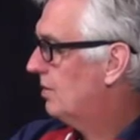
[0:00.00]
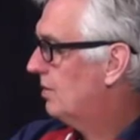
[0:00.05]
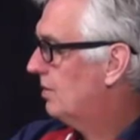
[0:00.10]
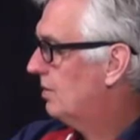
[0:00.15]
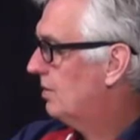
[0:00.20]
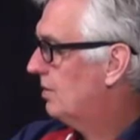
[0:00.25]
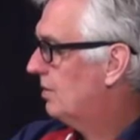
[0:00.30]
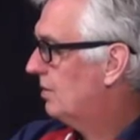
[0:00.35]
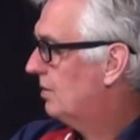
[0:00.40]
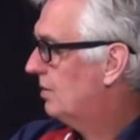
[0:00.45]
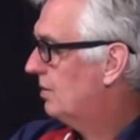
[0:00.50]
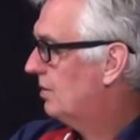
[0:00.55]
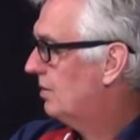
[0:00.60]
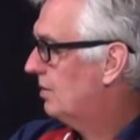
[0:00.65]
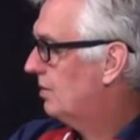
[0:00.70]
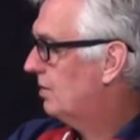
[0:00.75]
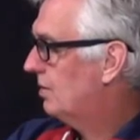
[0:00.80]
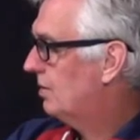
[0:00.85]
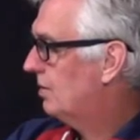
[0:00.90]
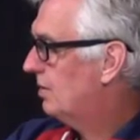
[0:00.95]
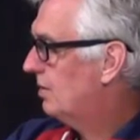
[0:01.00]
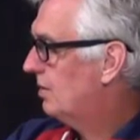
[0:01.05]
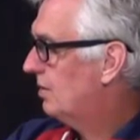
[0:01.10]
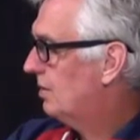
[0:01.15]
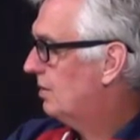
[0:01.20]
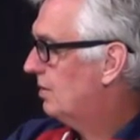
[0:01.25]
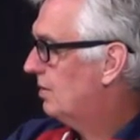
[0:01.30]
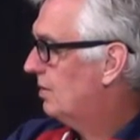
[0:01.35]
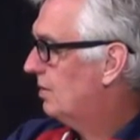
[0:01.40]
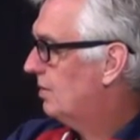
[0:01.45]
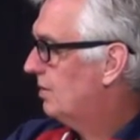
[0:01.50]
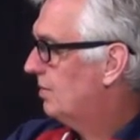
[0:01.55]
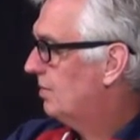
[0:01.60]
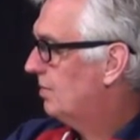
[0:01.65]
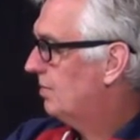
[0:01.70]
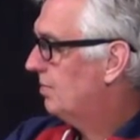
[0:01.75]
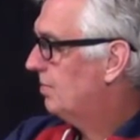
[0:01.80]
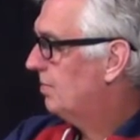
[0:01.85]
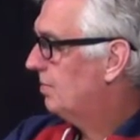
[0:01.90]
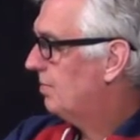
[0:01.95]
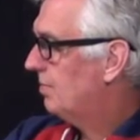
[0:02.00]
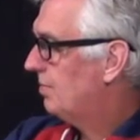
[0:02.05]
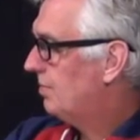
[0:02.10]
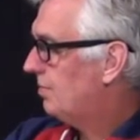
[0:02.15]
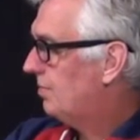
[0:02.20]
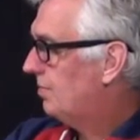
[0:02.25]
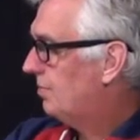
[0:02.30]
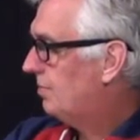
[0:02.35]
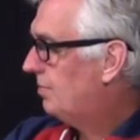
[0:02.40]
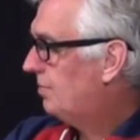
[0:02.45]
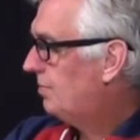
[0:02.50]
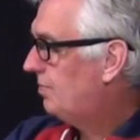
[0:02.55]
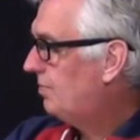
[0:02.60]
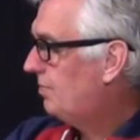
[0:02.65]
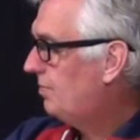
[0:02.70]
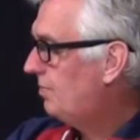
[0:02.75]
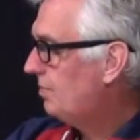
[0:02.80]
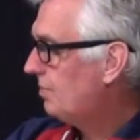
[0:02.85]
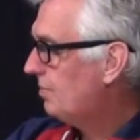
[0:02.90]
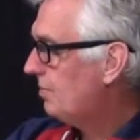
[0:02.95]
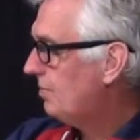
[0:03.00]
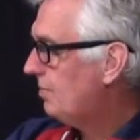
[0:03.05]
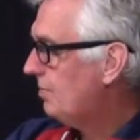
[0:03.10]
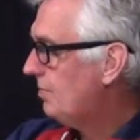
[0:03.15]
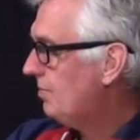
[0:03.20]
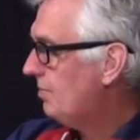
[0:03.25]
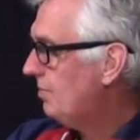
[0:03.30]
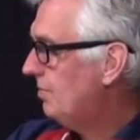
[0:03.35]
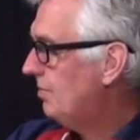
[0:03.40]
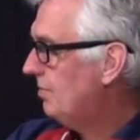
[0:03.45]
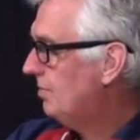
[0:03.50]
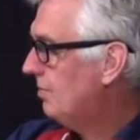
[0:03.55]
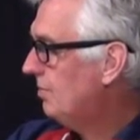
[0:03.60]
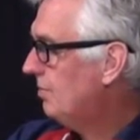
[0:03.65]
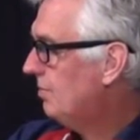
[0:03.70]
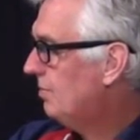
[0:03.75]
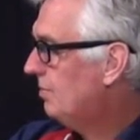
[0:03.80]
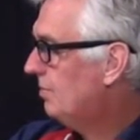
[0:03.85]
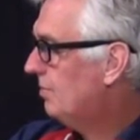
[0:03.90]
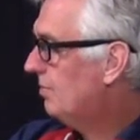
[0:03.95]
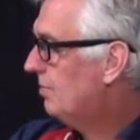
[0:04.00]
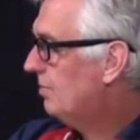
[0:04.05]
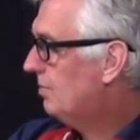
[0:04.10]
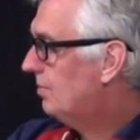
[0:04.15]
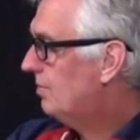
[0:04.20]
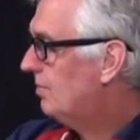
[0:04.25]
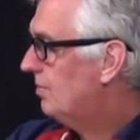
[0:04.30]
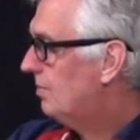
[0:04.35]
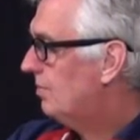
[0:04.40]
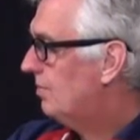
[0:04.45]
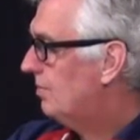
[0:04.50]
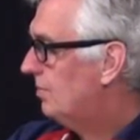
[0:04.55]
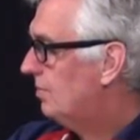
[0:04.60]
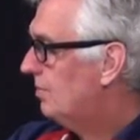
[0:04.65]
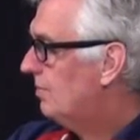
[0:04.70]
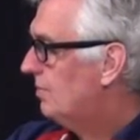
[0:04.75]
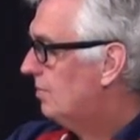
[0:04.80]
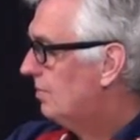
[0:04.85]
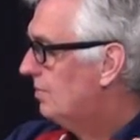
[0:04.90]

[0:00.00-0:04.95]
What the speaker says: (silent)